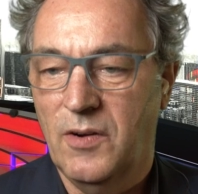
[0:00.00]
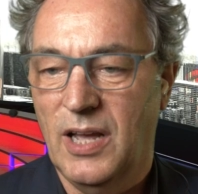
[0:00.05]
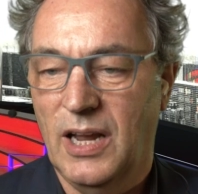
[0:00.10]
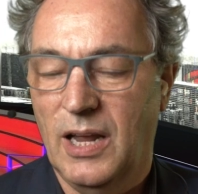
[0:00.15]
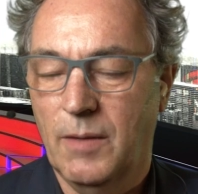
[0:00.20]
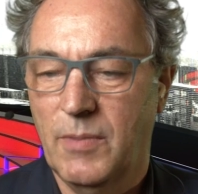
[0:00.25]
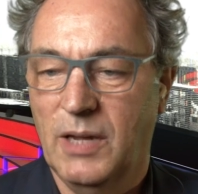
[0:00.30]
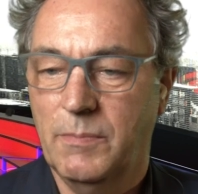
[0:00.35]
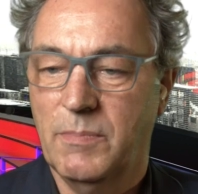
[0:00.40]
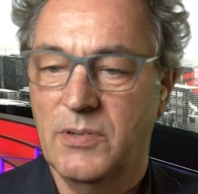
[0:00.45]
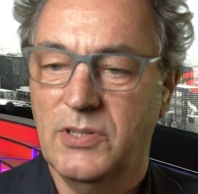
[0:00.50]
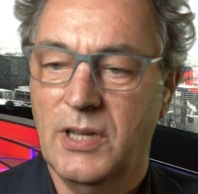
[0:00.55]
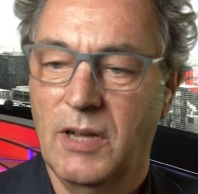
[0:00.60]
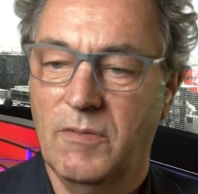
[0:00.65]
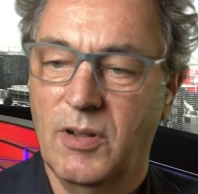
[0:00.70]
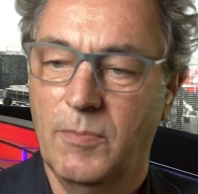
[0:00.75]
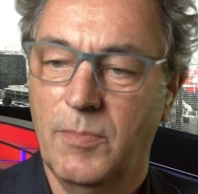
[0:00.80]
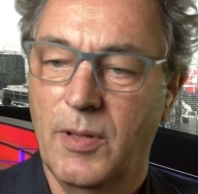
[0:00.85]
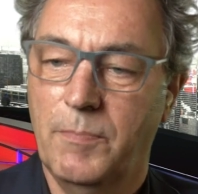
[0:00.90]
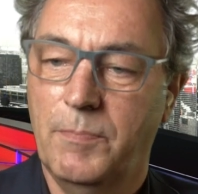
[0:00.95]
I can make myself
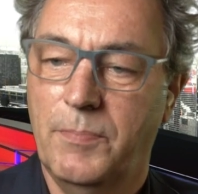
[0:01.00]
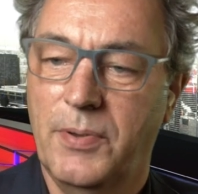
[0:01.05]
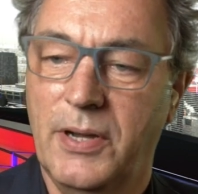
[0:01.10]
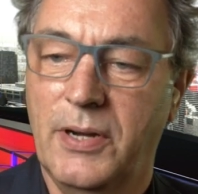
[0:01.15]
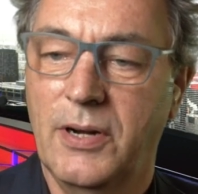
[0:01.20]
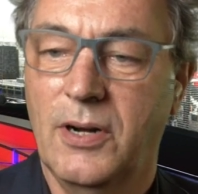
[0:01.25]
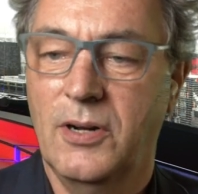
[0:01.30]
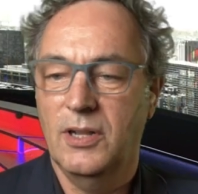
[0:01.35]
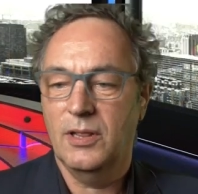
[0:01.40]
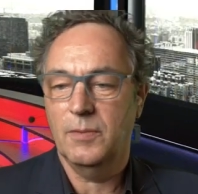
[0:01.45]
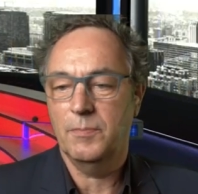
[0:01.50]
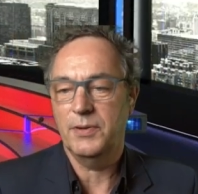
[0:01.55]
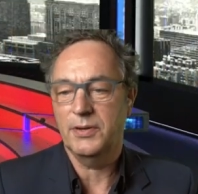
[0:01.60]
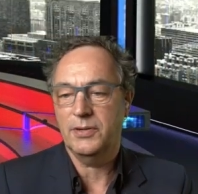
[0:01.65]
a little bit bigger, a little bit